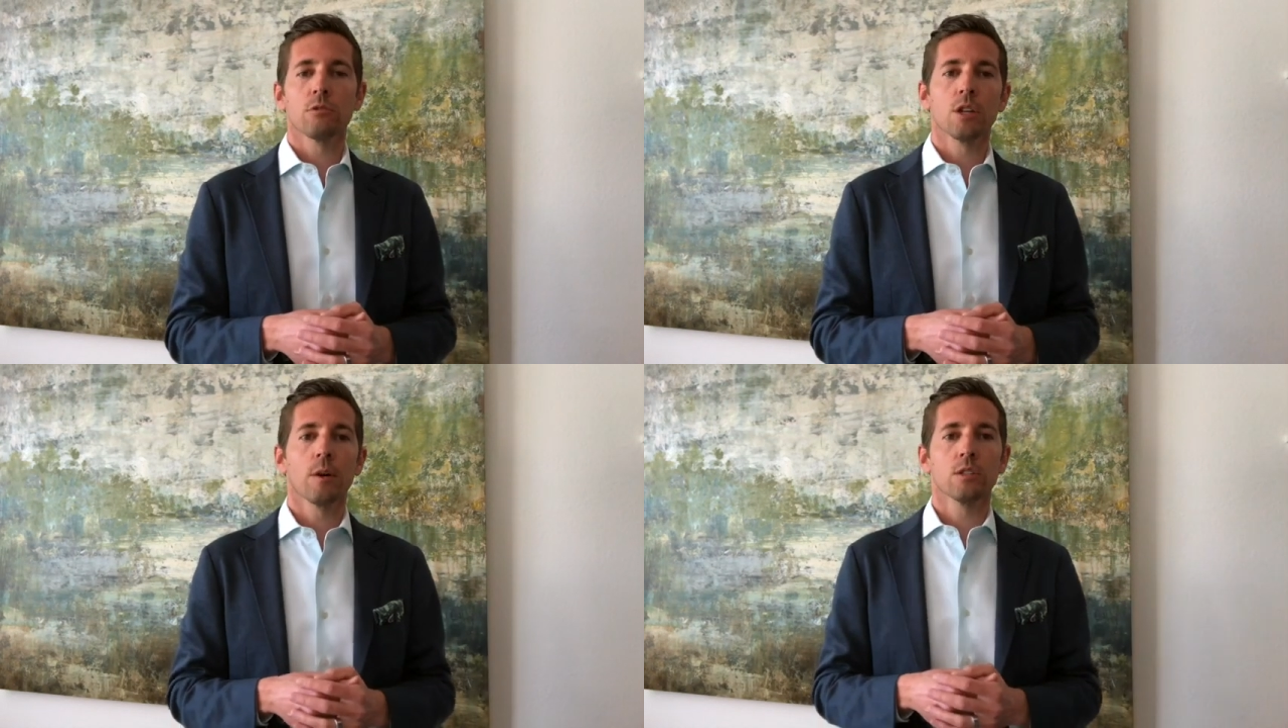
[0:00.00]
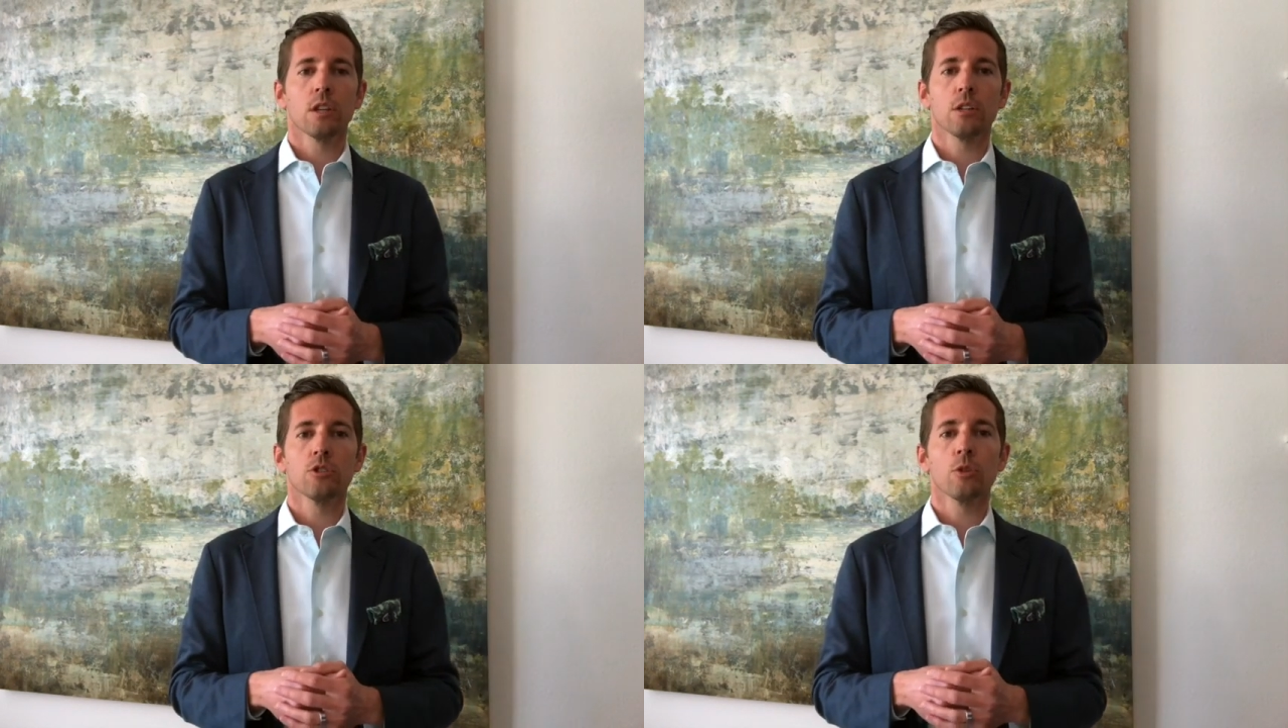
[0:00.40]
So as
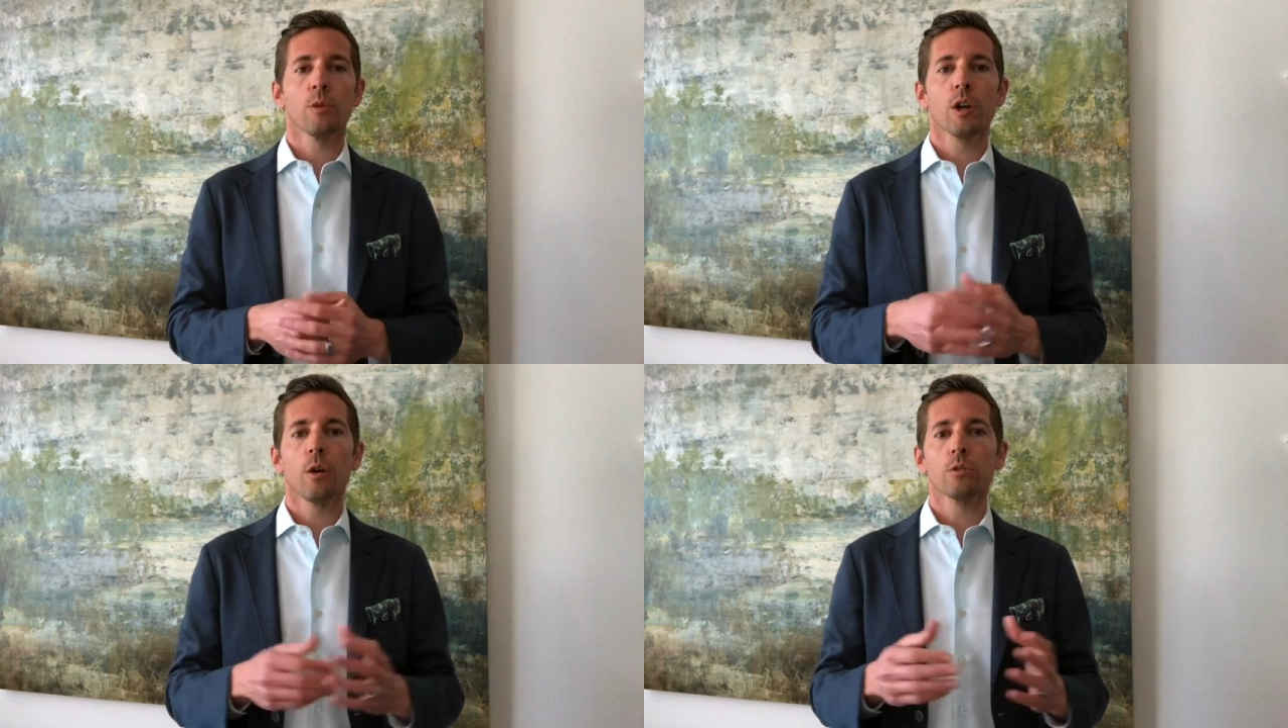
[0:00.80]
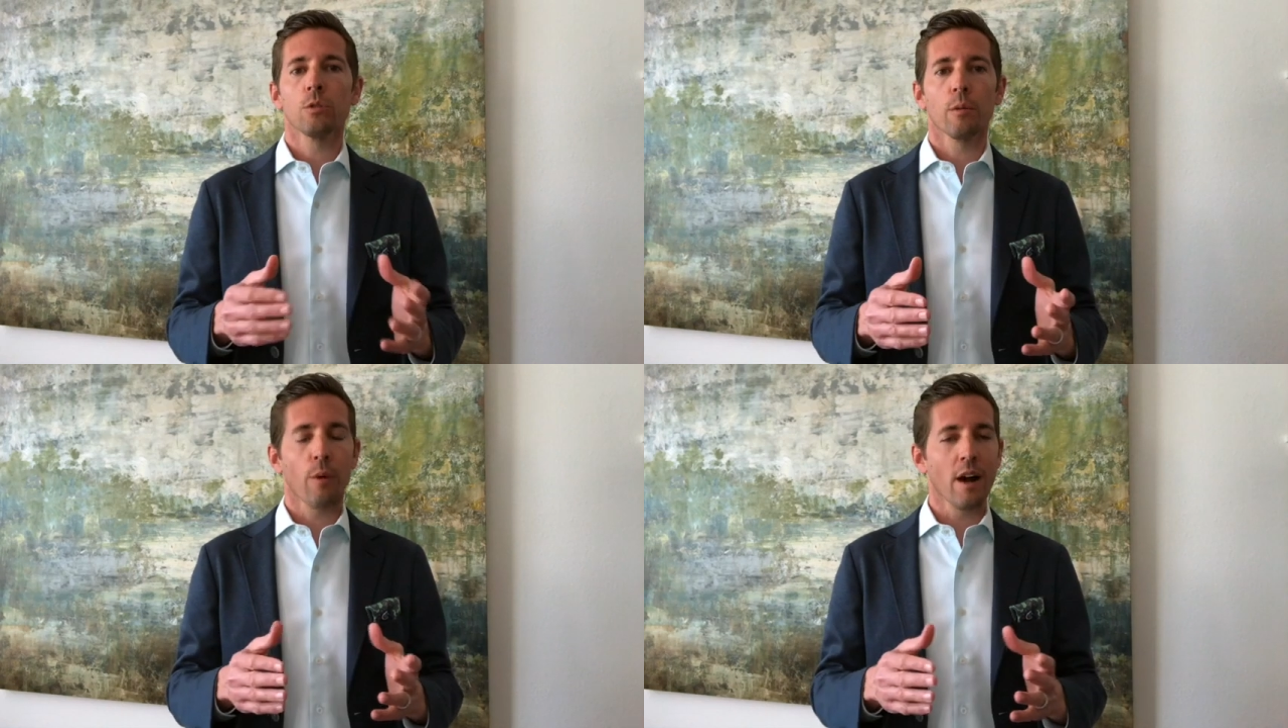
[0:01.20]
the consumer goes
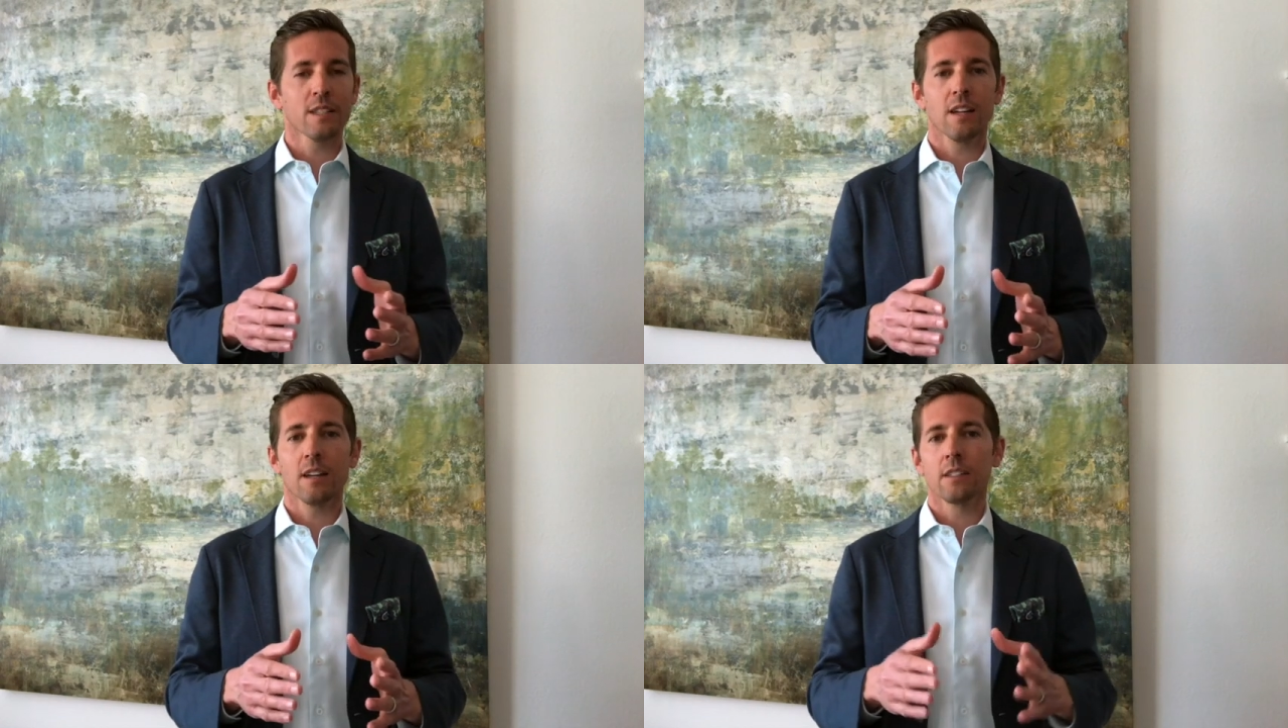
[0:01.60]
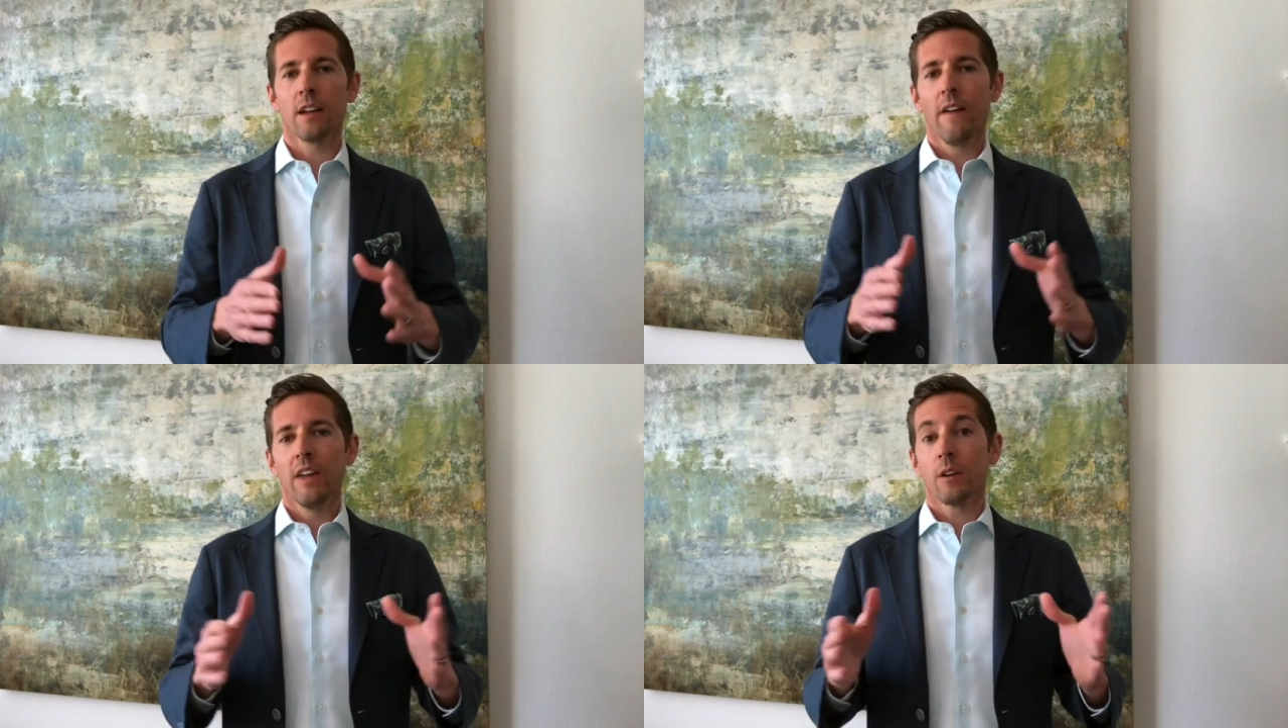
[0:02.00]
through the
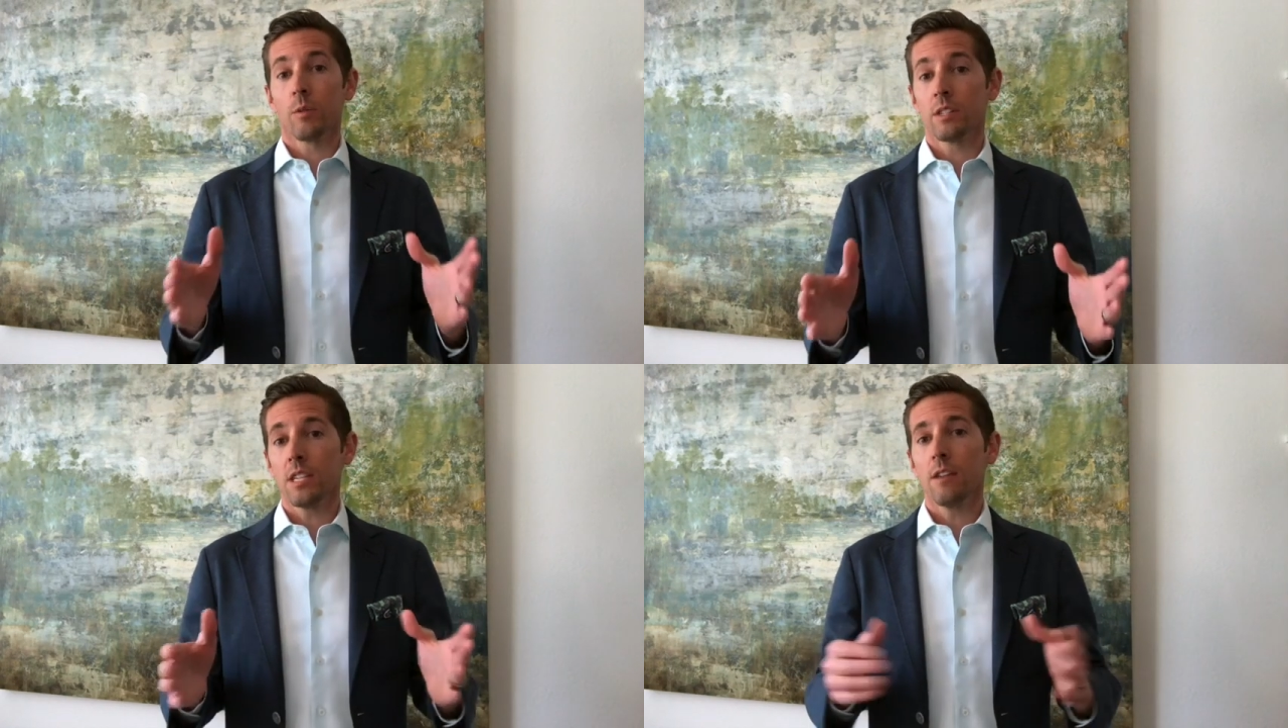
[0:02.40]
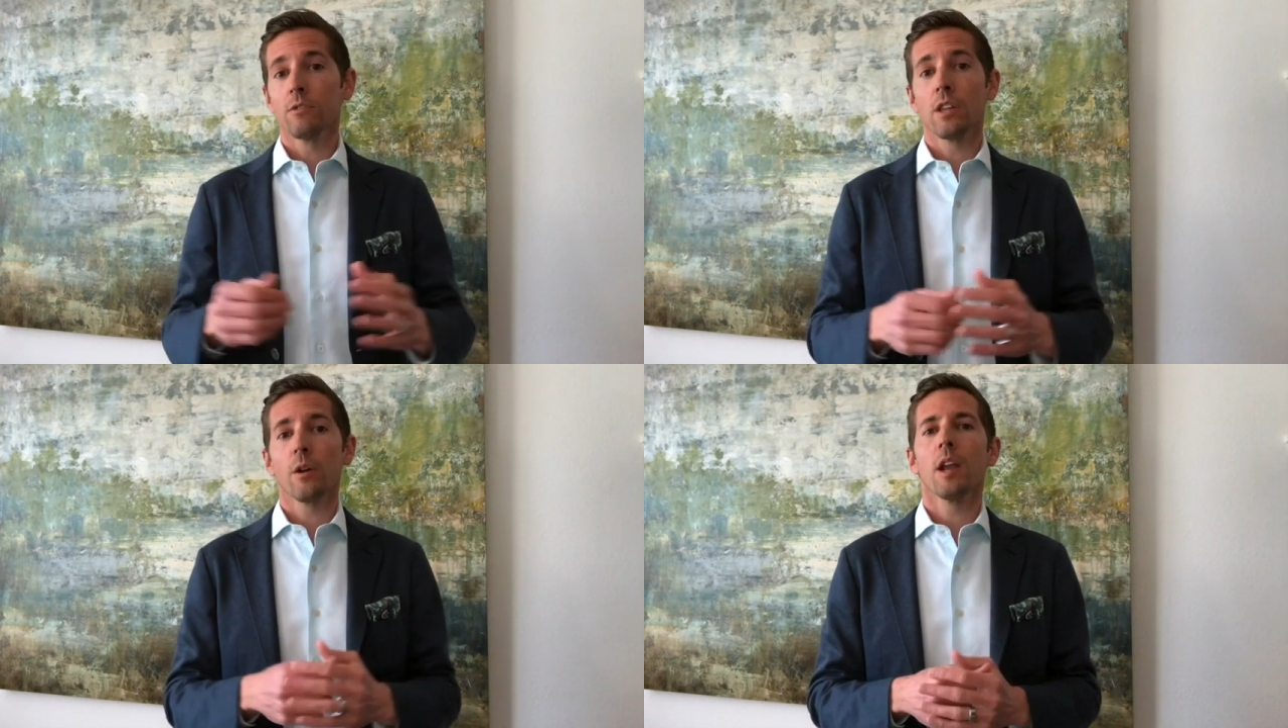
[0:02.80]
process,
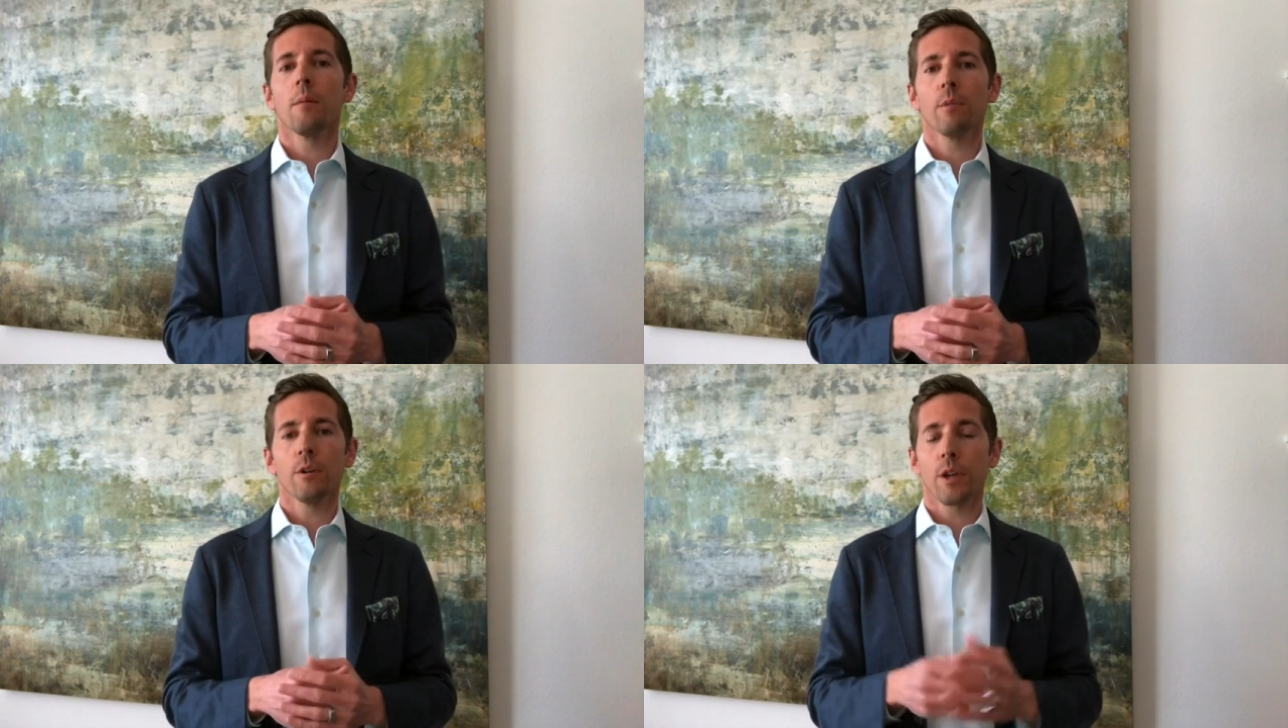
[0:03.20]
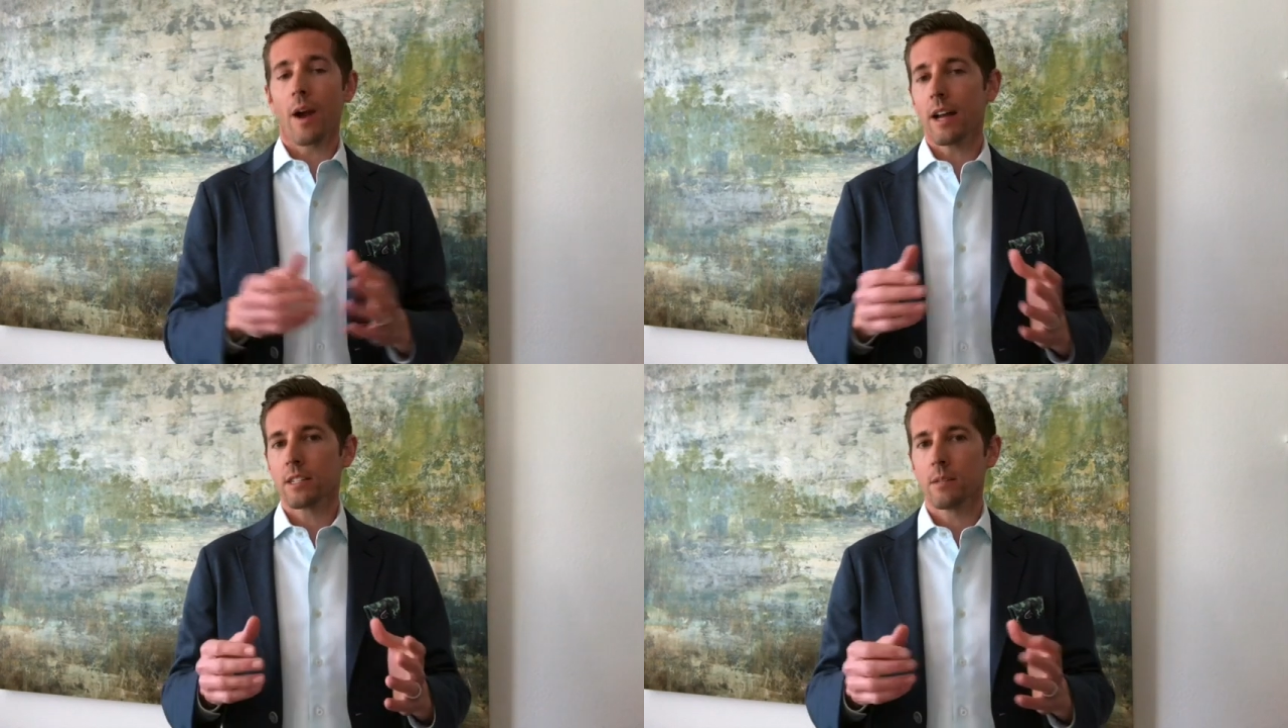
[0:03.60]
receives their number,
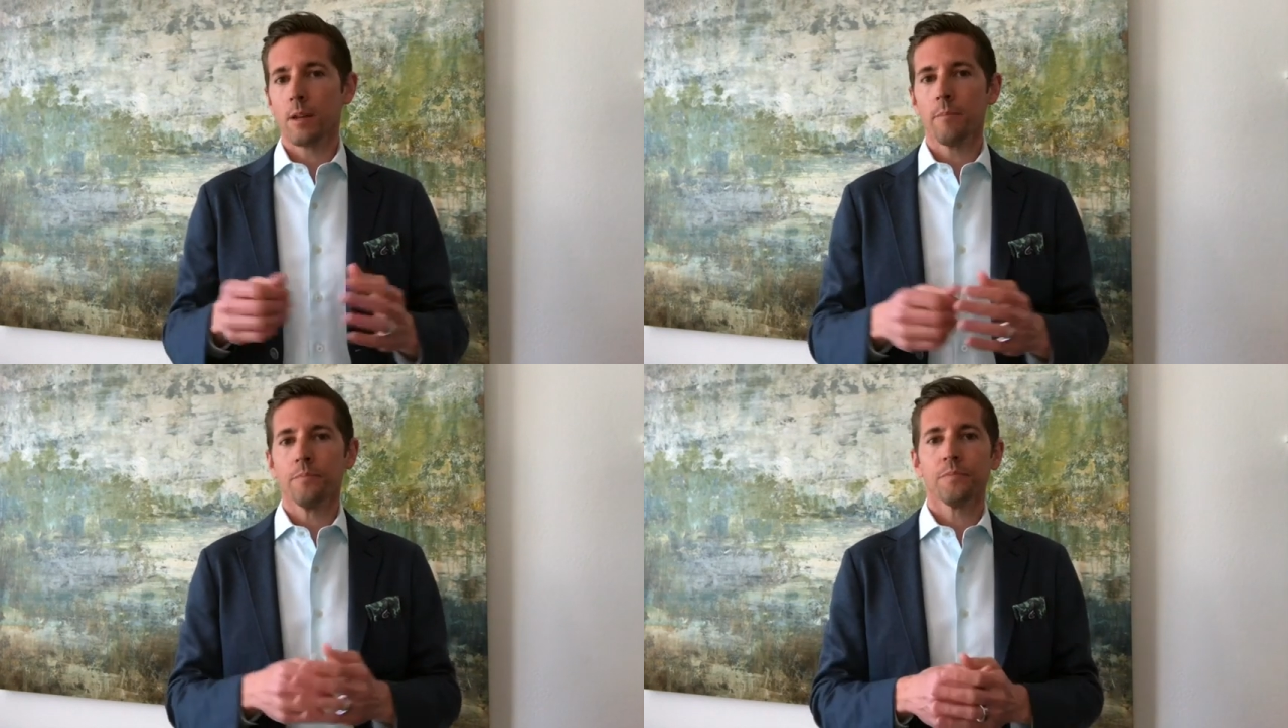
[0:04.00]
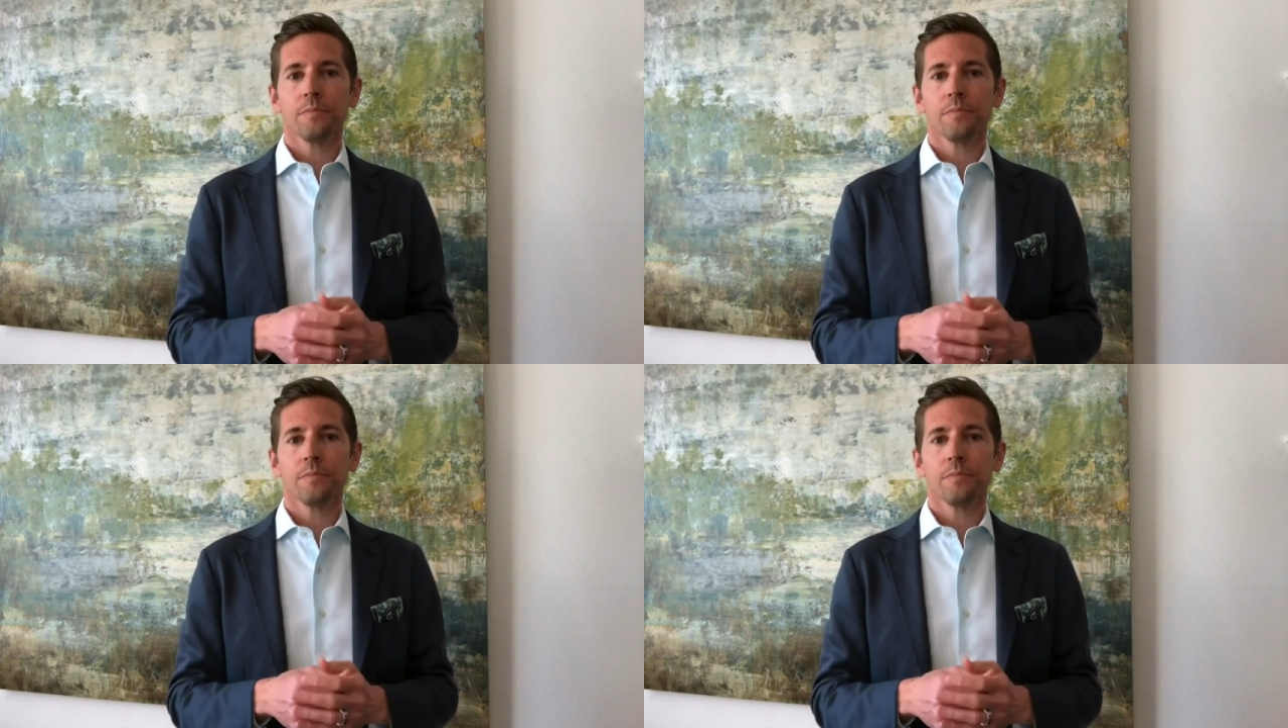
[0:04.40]
their estimate,